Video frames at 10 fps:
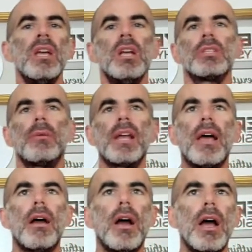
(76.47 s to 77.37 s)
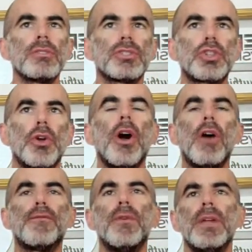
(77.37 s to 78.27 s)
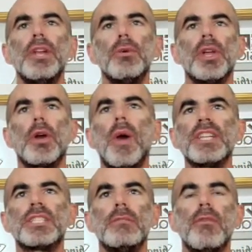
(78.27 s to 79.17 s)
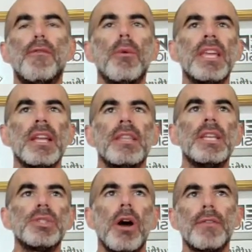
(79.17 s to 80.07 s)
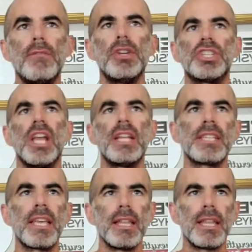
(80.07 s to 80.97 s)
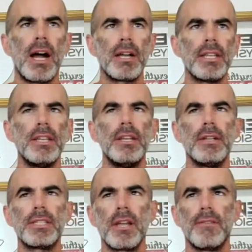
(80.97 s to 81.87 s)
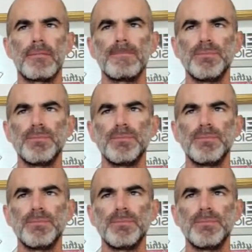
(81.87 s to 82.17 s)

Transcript: So I want to start off here with a question before we kick things off, give you a chance to get logged in here and stuff.